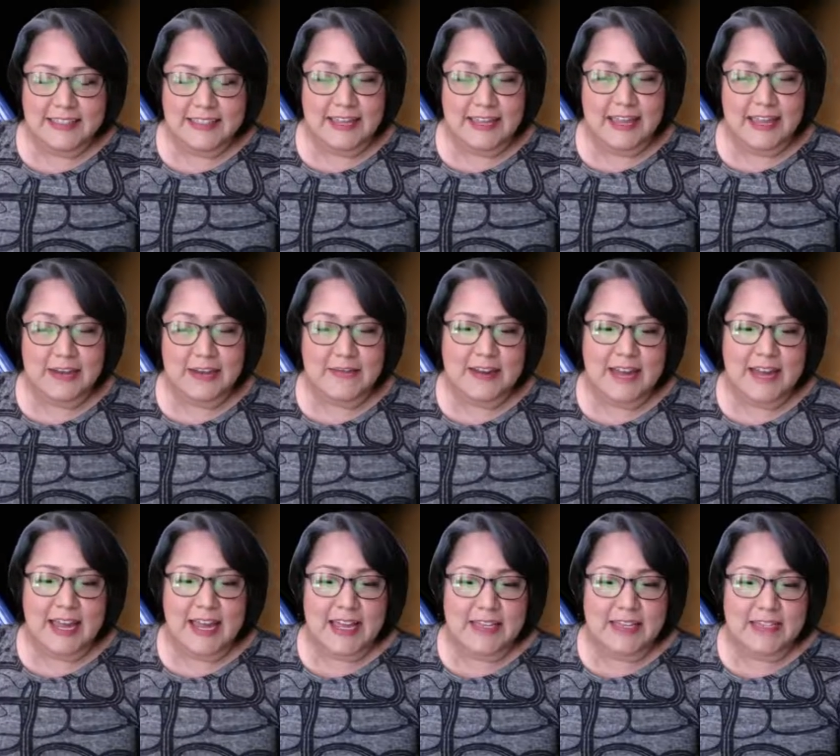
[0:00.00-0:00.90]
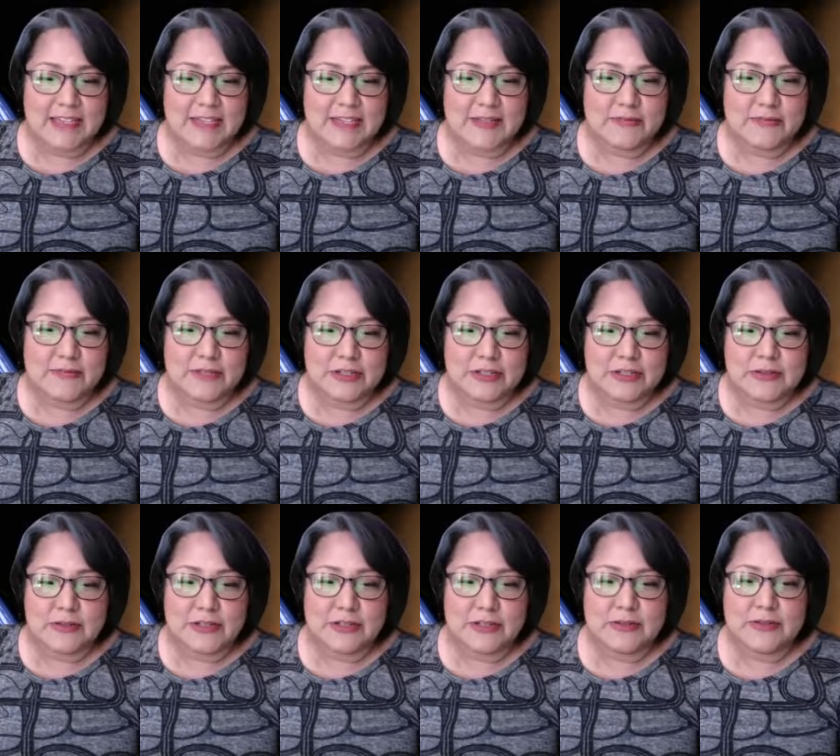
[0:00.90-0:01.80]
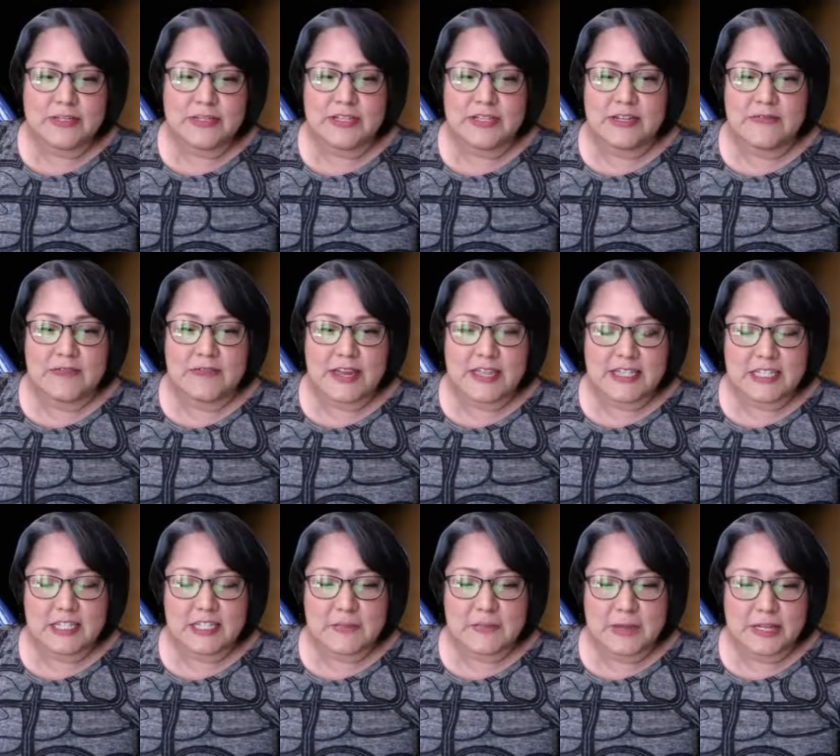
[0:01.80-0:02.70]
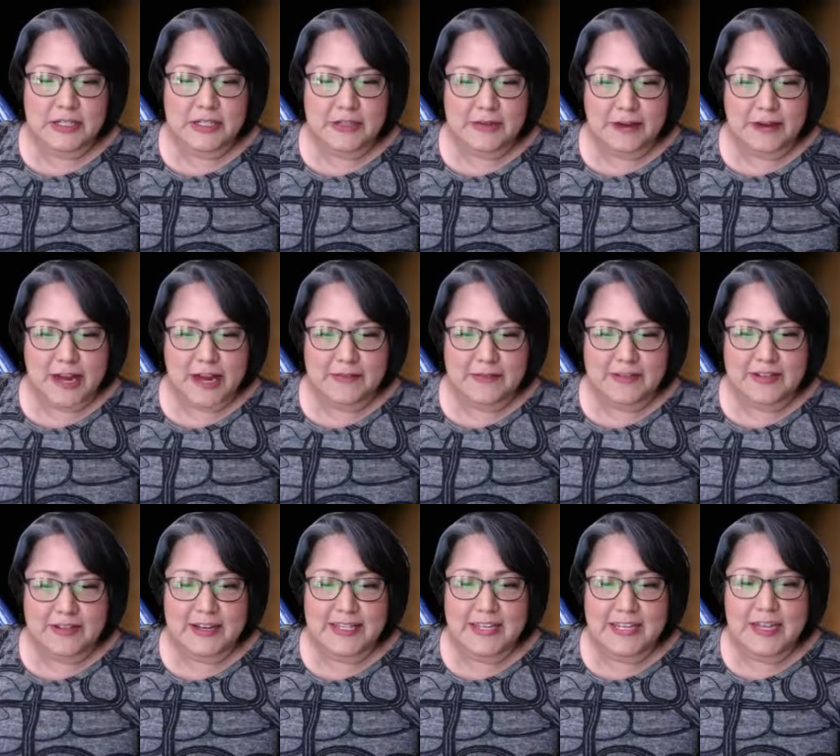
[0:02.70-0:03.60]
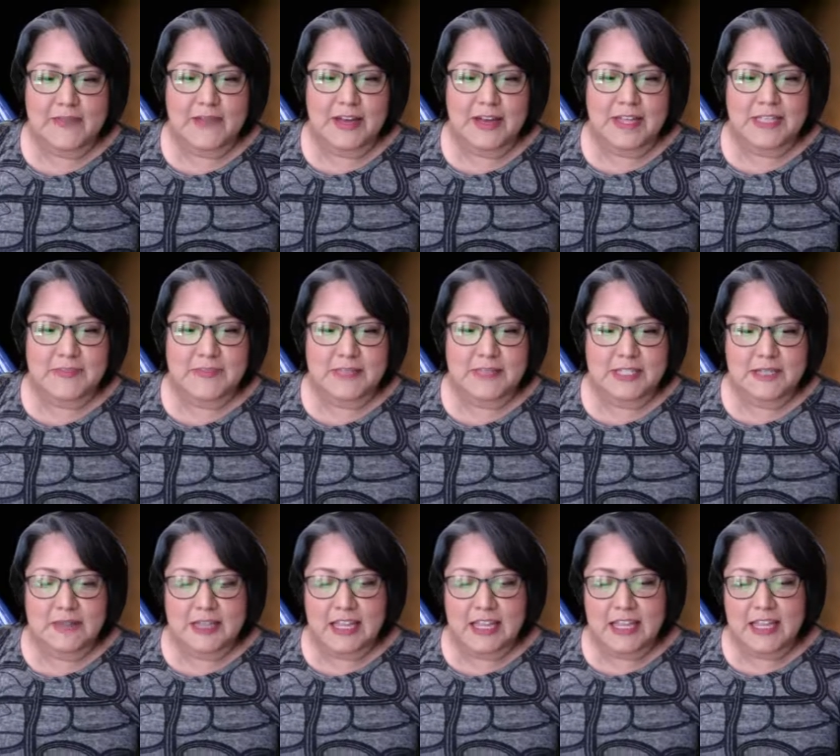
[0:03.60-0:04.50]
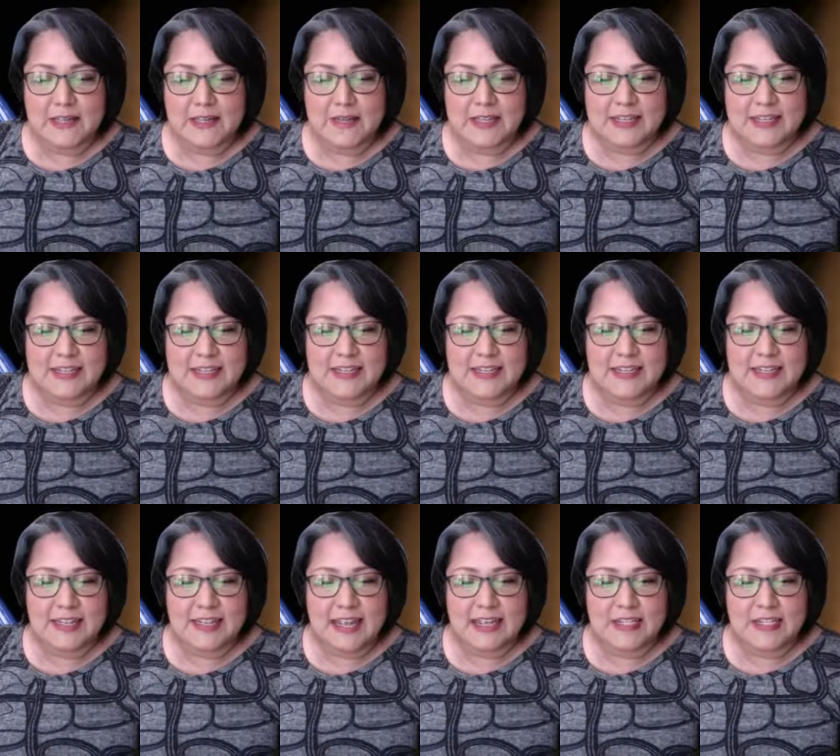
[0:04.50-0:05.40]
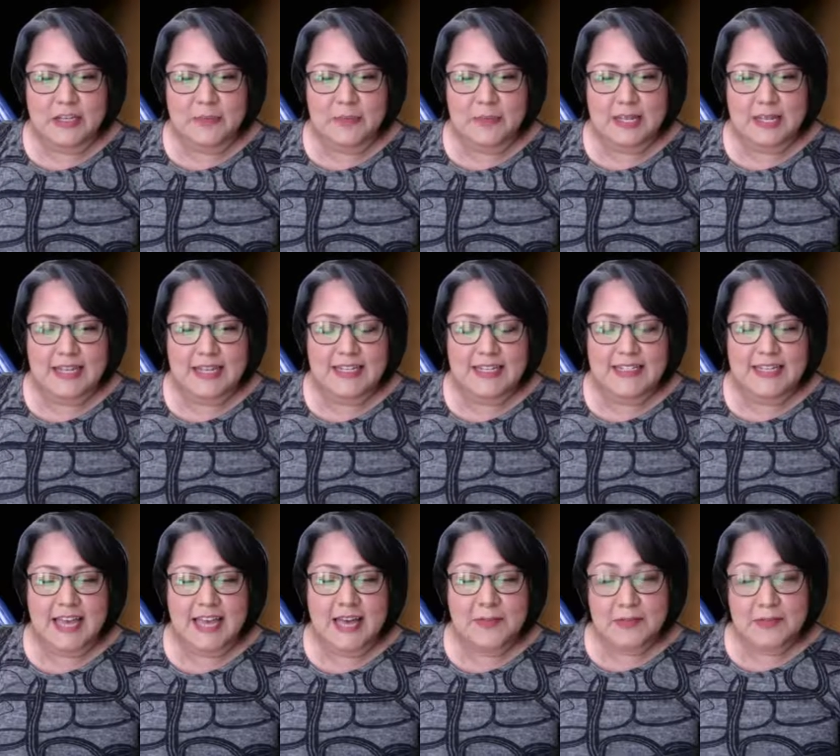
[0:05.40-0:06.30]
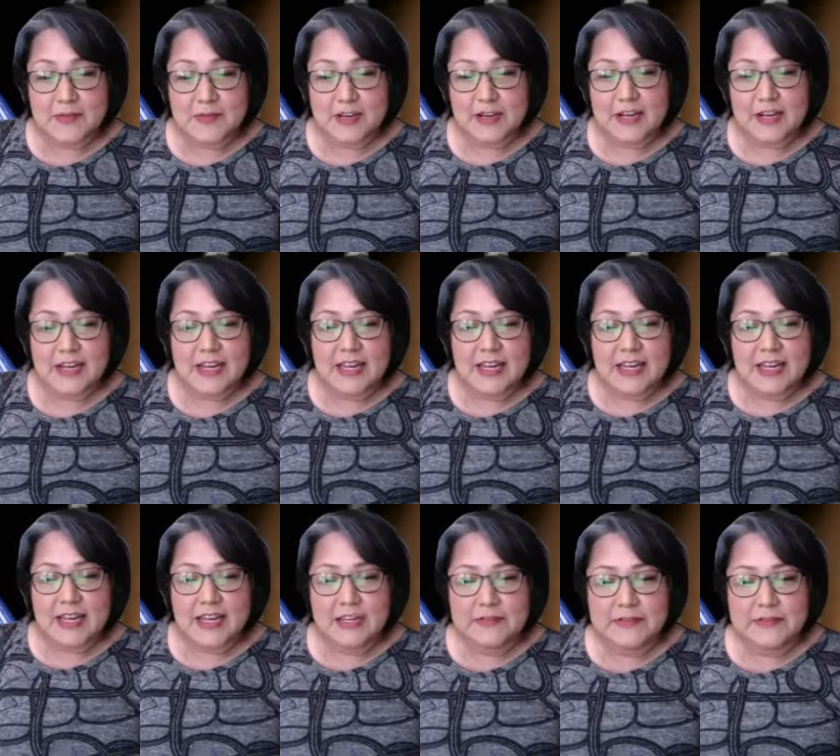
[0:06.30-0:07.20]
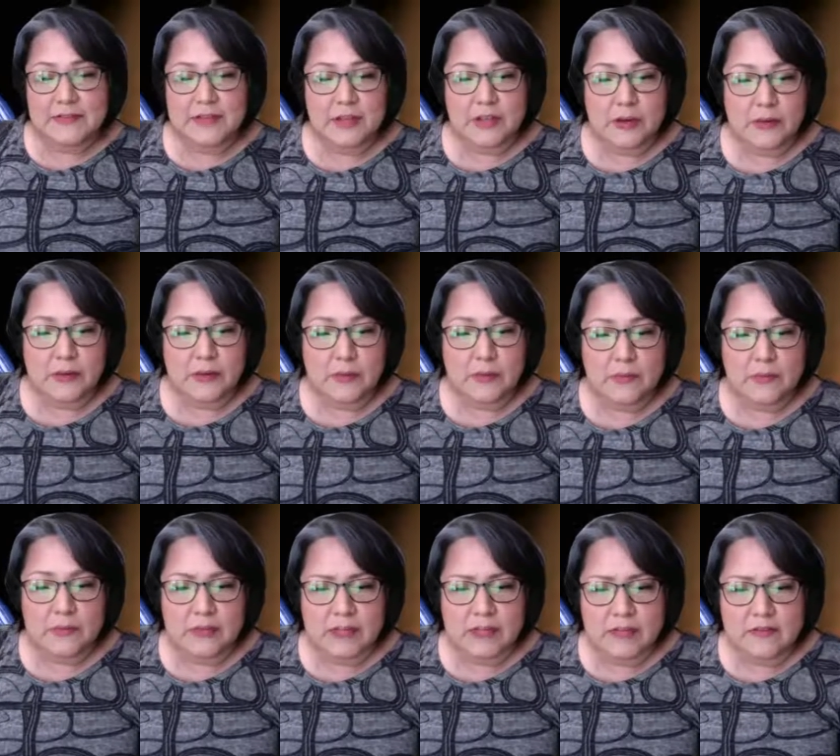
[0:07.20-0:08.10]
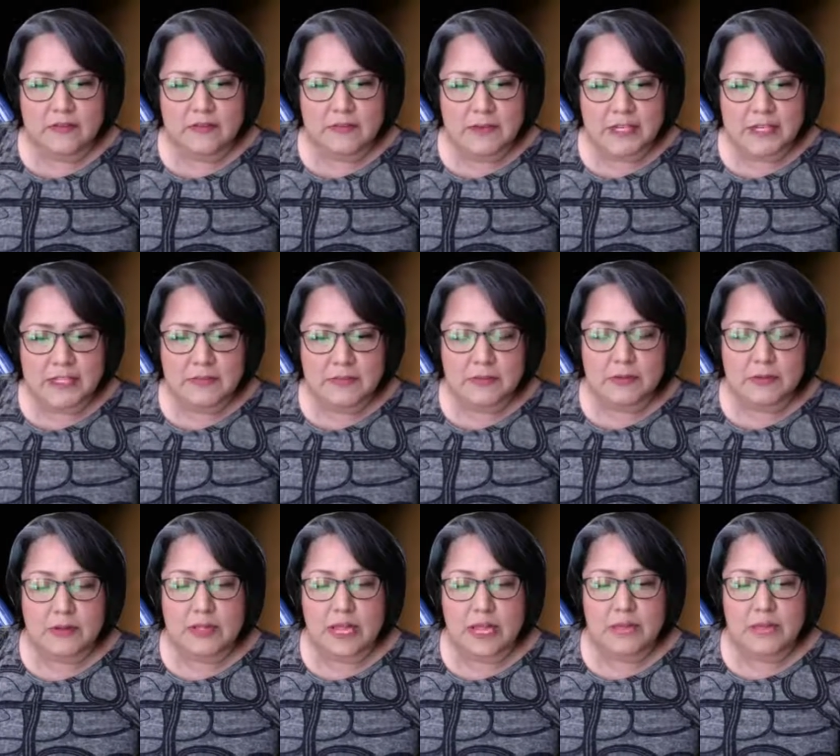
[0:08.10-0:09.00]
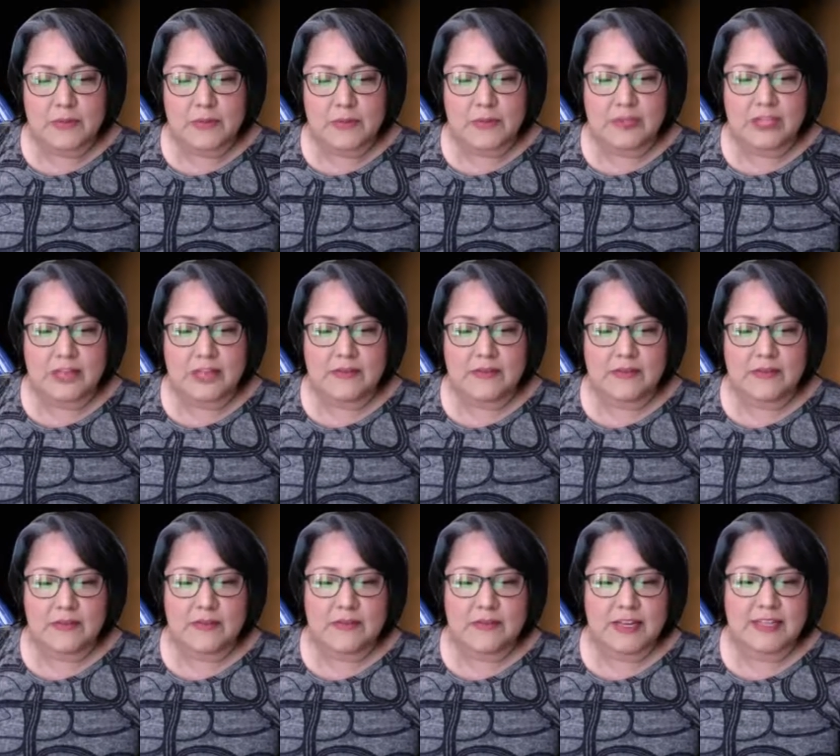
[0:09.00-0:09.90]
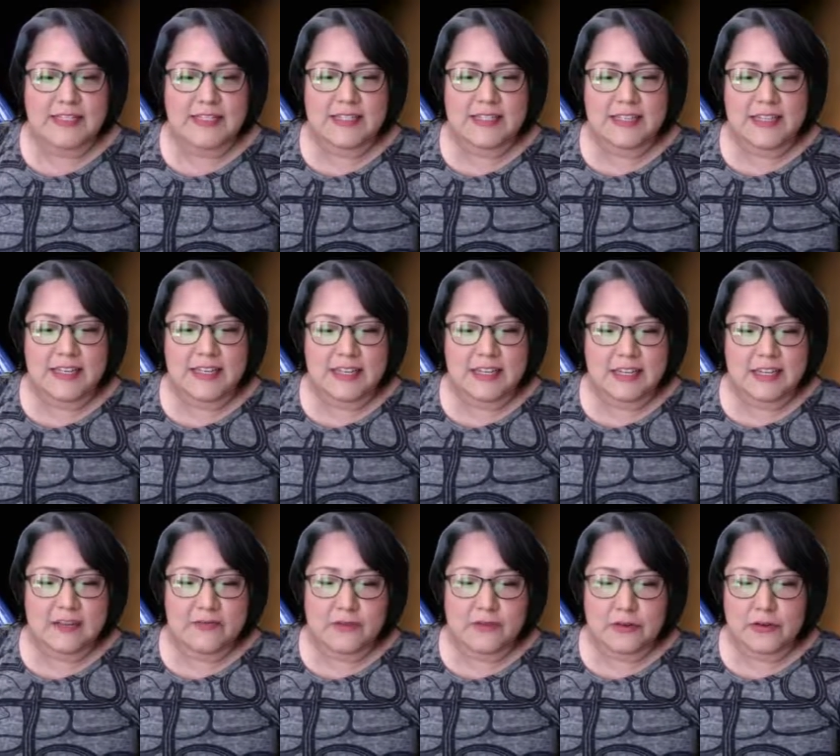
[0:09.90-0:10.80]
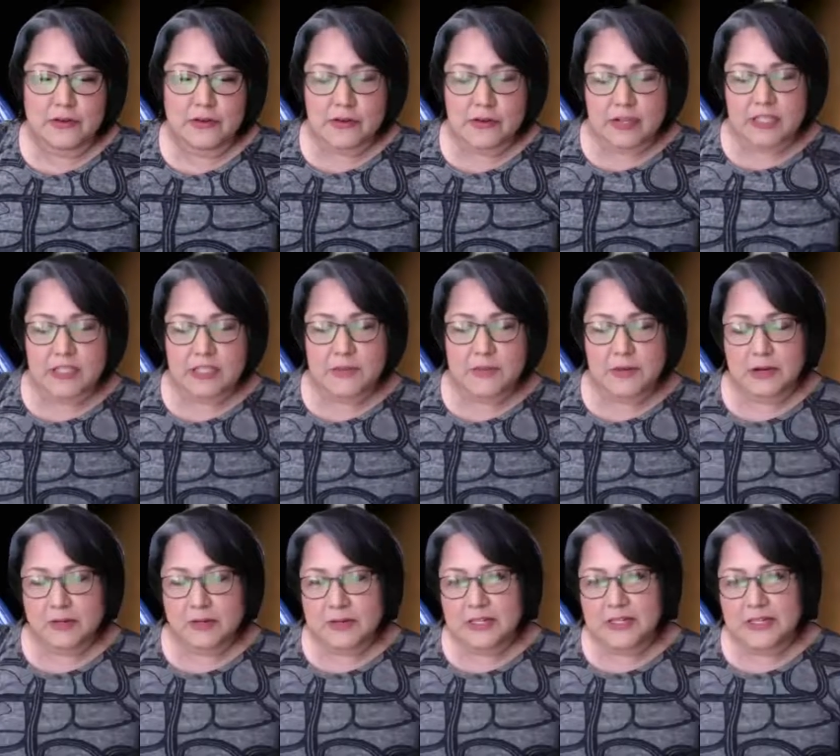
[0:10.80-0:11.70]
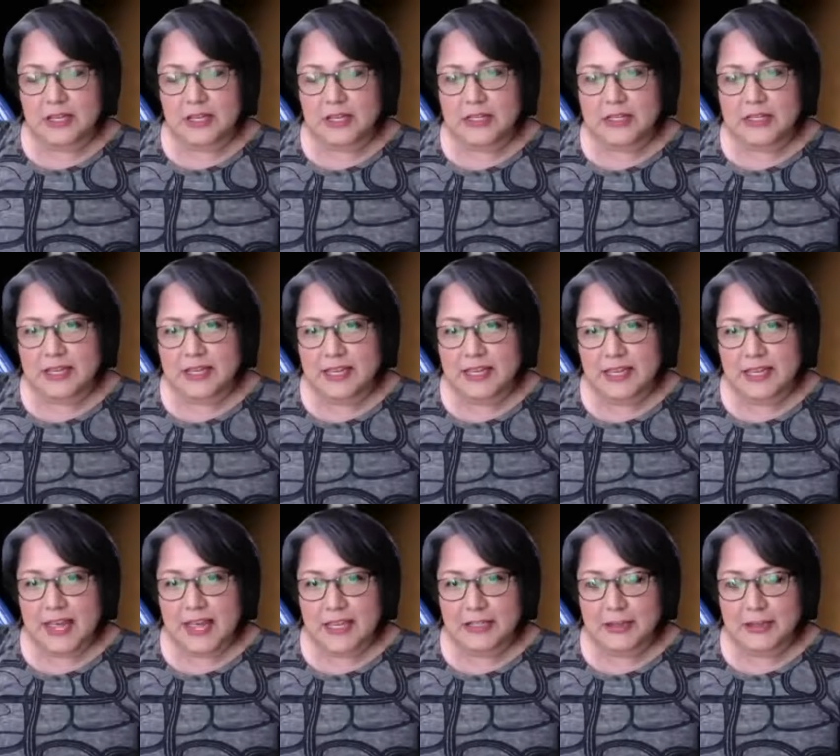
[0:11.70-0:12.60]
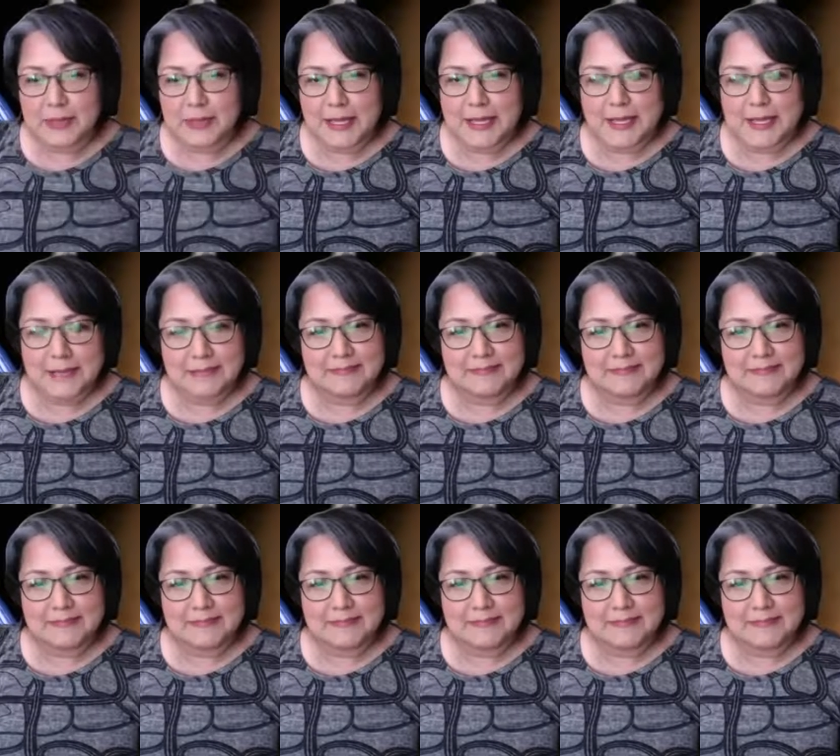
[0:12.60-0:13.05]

Henry asks, would you use an advanced spectrograph to identify specific elements in an exoplanet's atmosphere? And if so, would the information be reliable enough to invest in further experiments on said exoplanet?